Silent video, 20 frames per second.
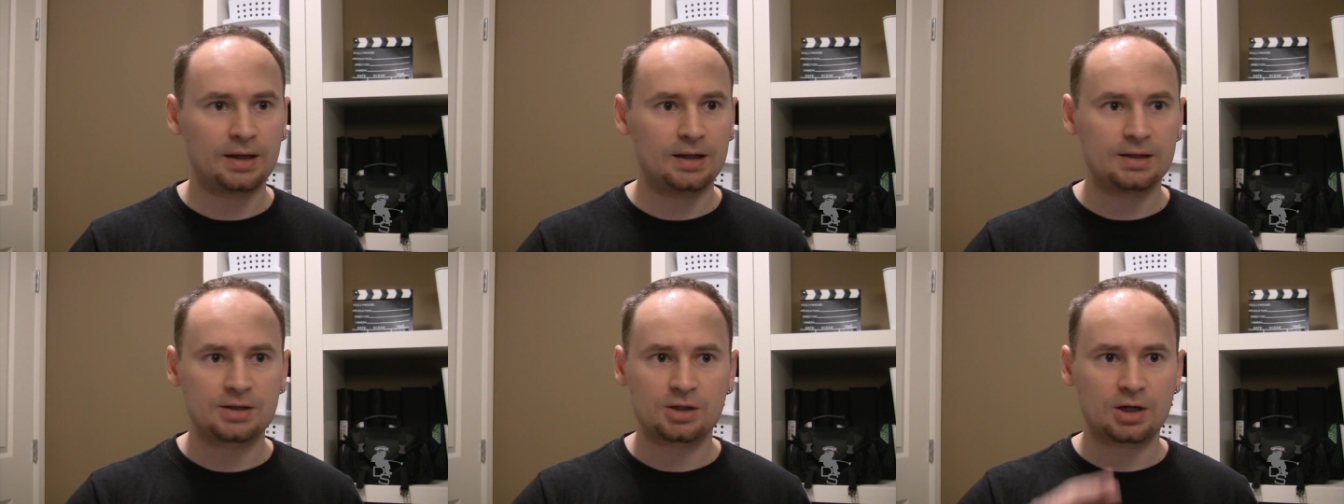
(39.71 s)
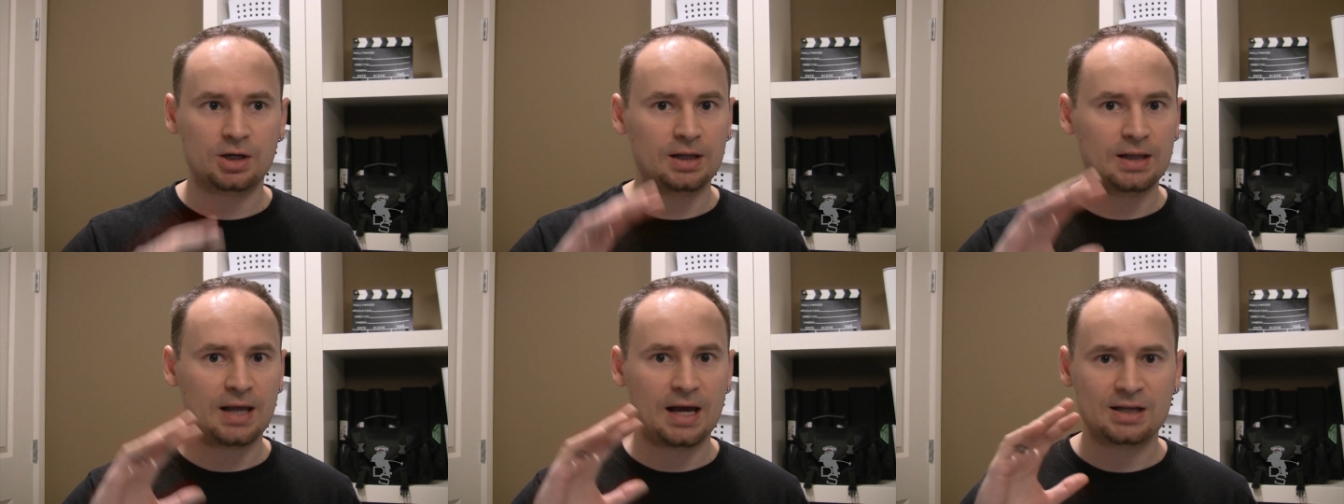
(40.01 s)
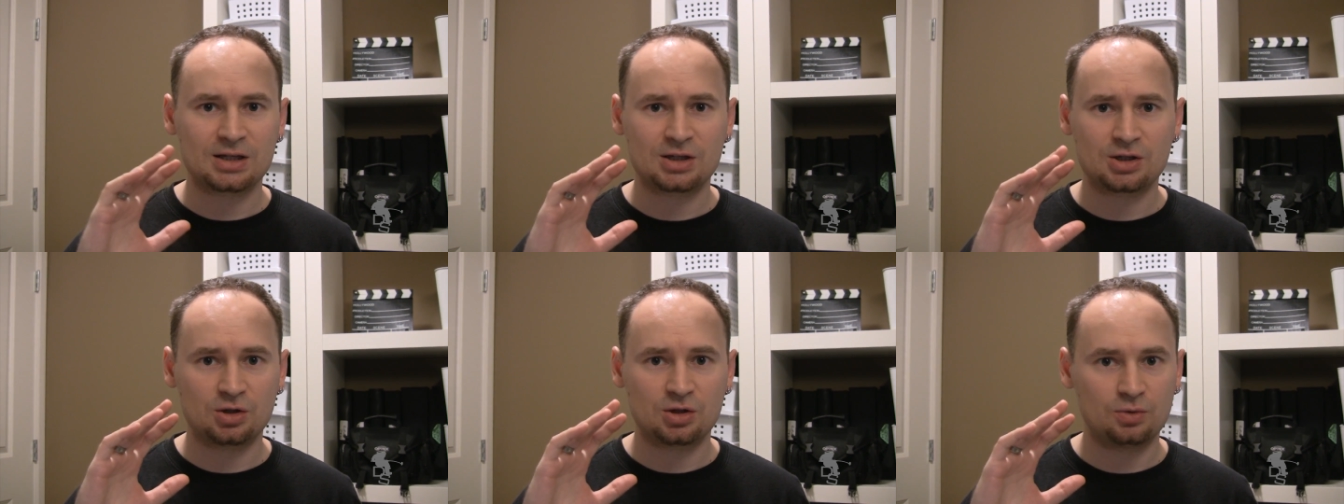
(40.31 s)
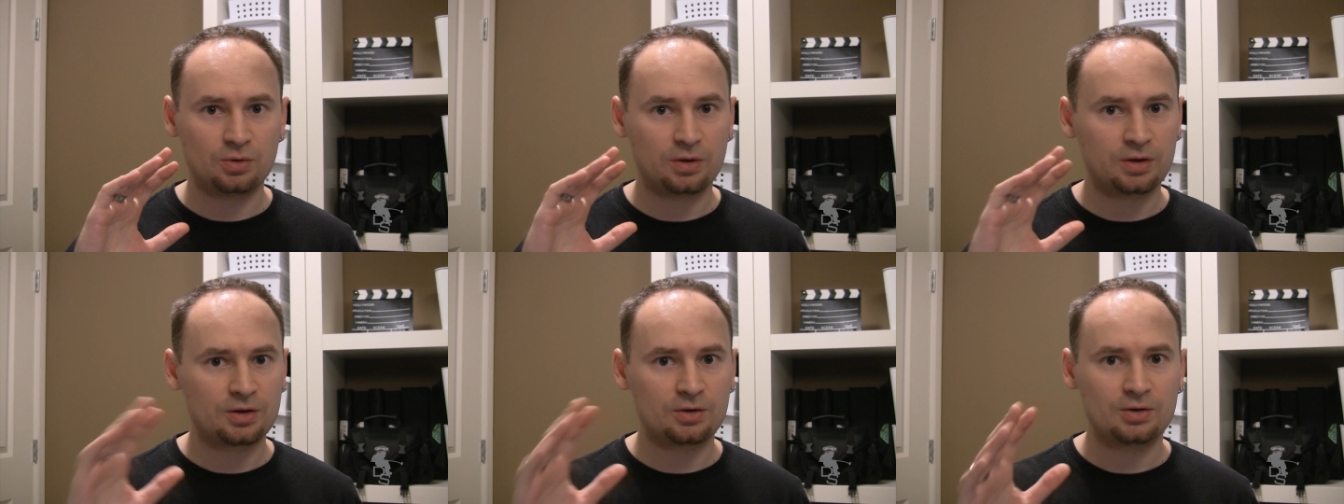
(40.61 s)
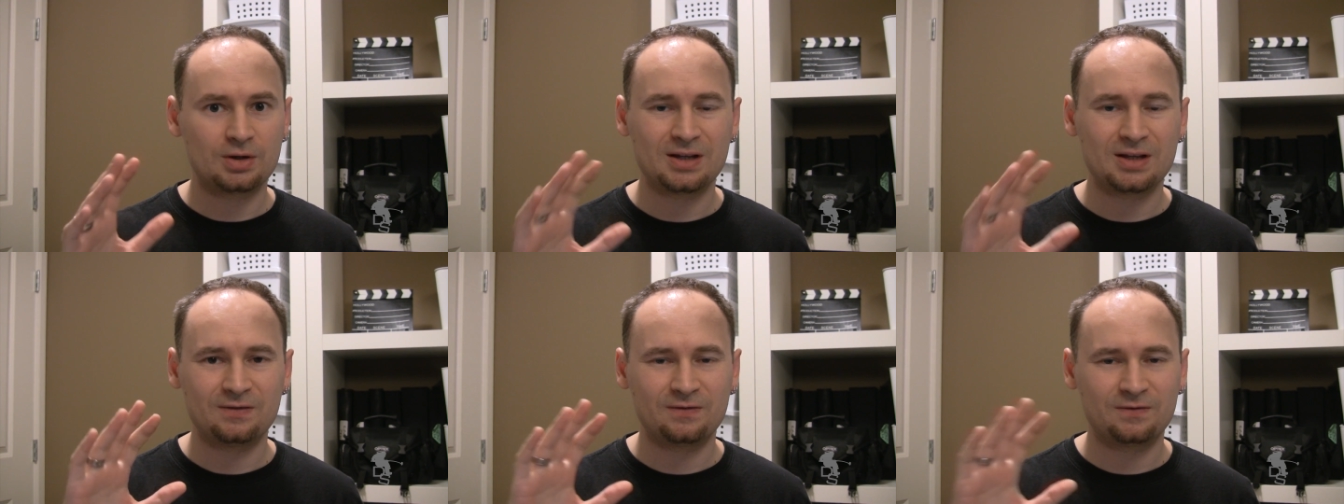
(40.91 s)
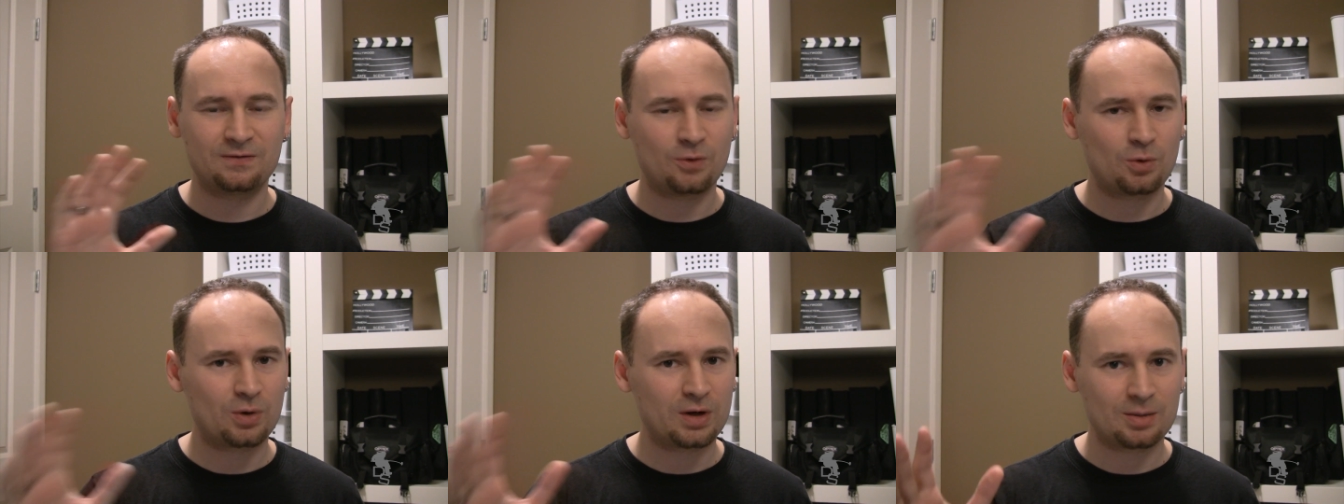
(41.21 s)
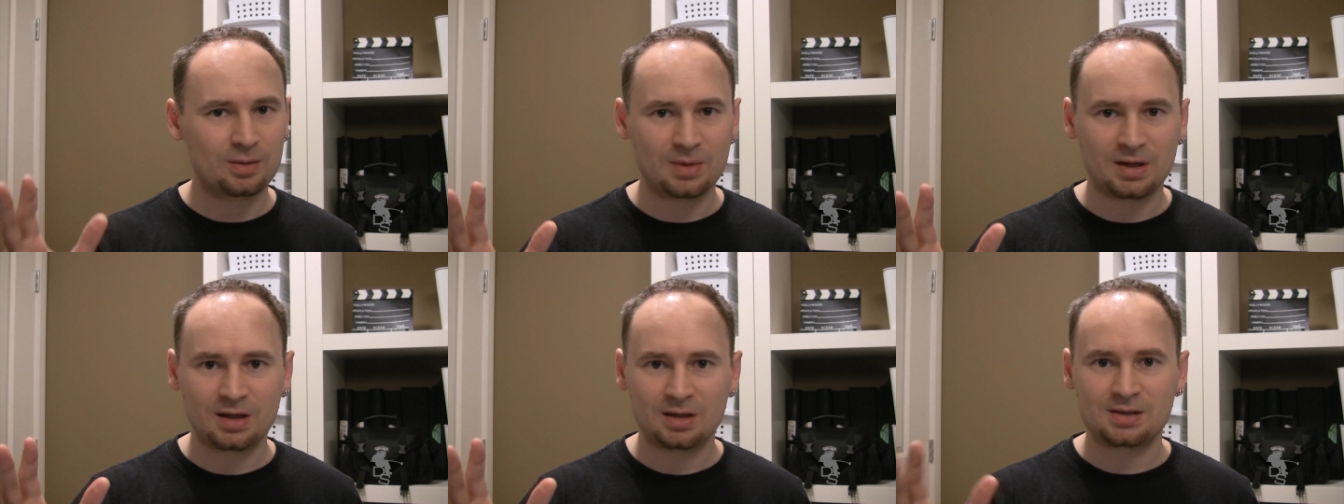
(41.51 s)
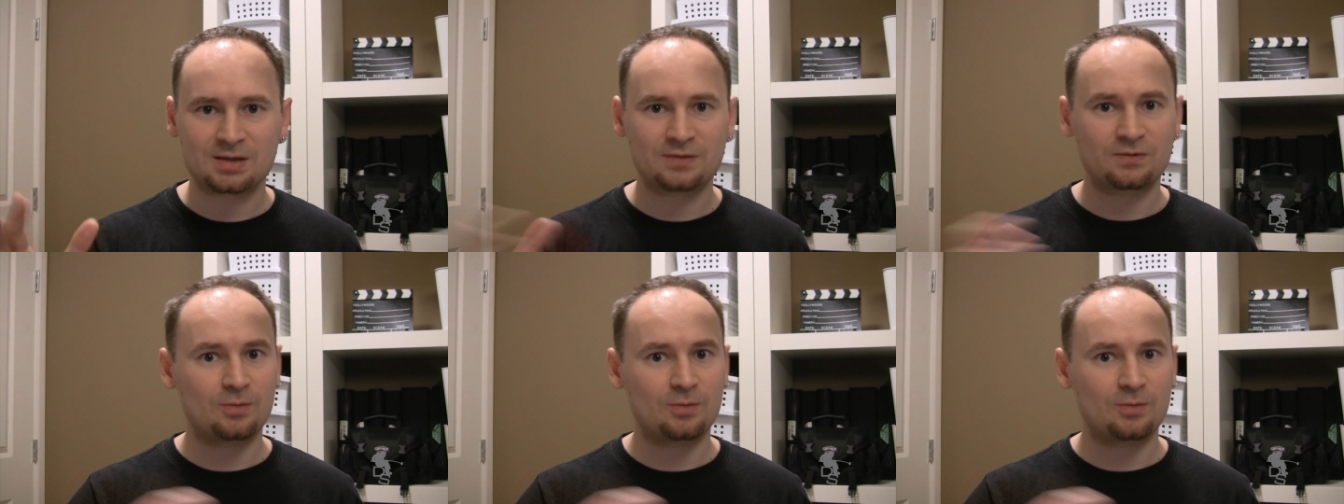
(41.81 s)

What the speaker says: It's gonna last you 30-40 minutes.